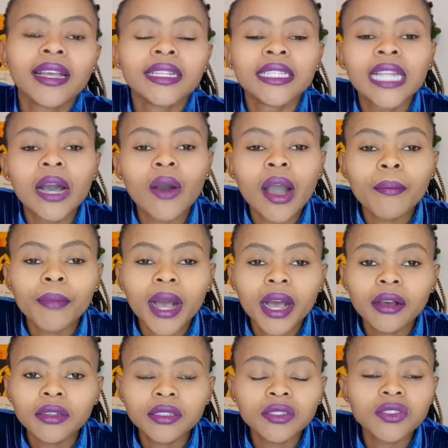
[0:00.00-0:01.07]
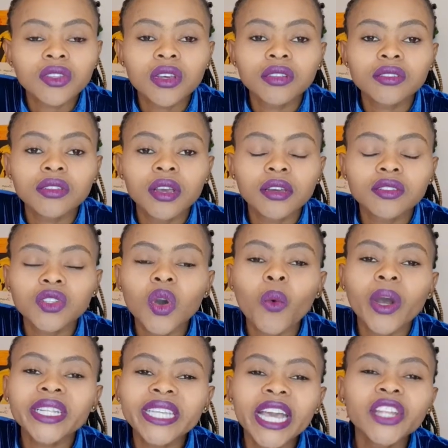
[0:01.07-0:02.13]
Now, so
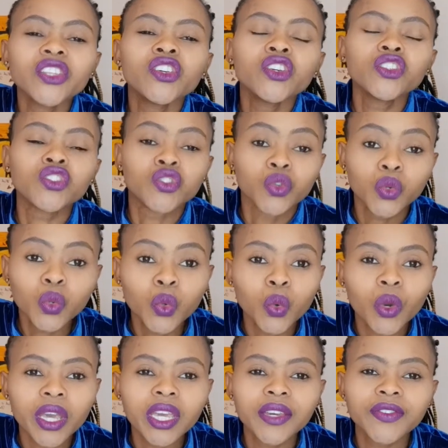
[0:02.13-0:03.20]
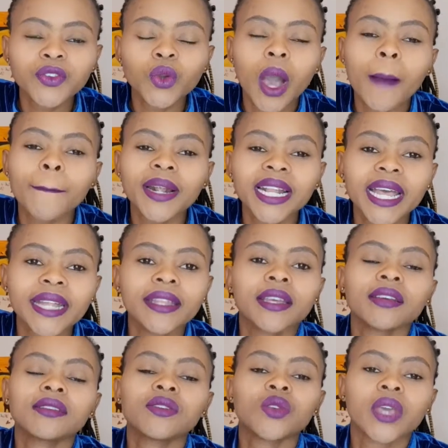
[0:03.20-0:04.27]
what can you do if you are
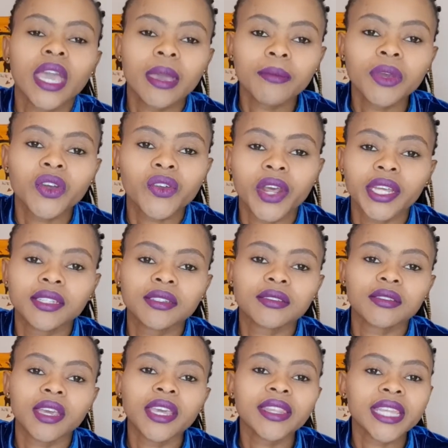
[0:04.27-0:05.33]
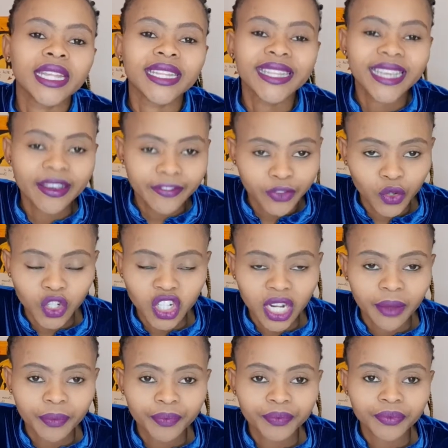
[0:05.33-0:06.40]
planning to emigrate in the near future?
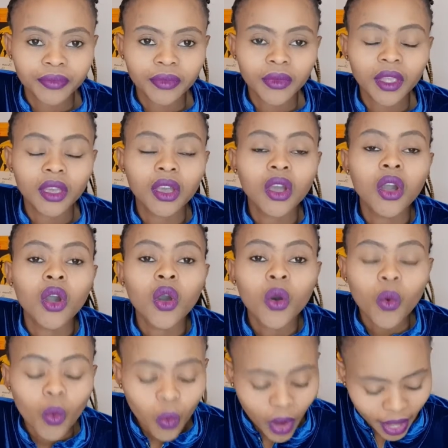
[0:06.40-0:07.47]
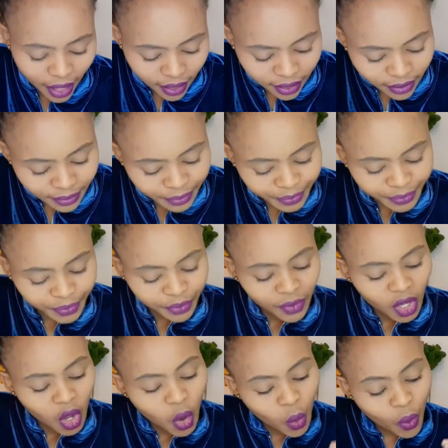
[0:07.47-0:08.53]
Well,
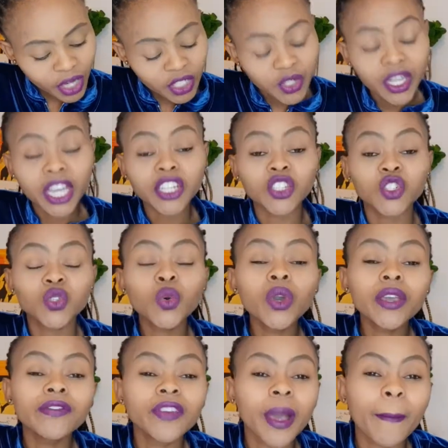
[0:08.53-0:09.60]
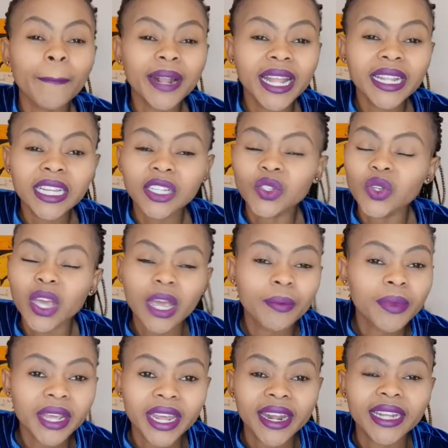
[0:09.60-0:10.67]
what you can do if you are planning to
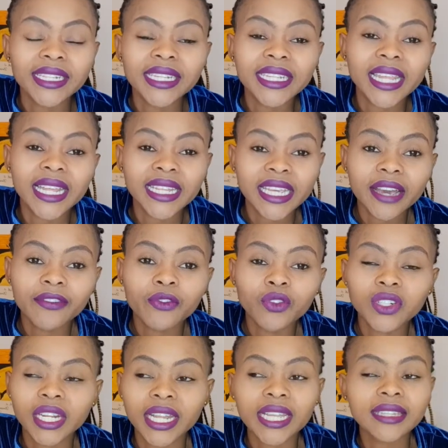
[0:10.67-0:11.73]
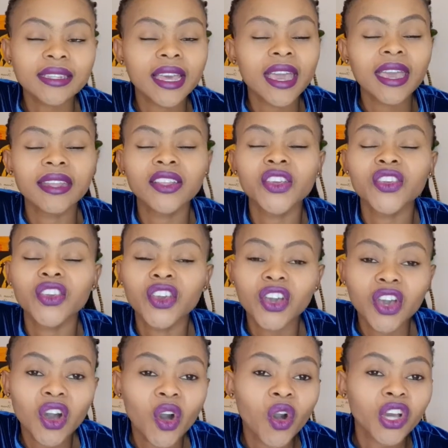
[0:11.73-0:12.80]
emigrate in the near future, let's say in a
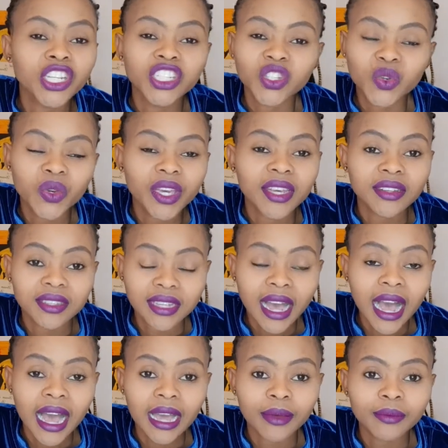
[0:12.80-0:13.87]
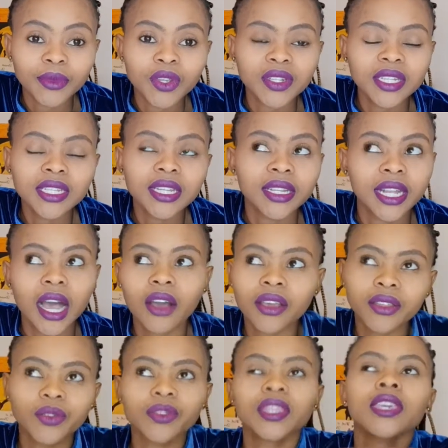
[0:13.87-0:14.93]
year or in 2 years' time, you're sitting now
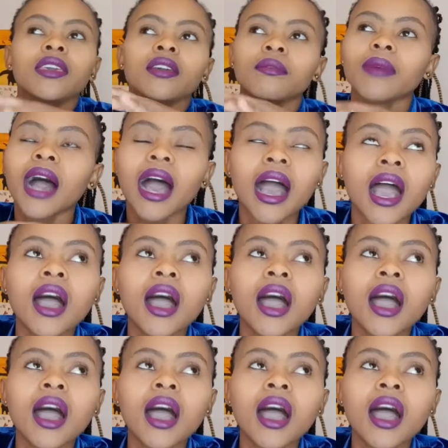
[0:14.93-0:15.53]
and you're thinking, but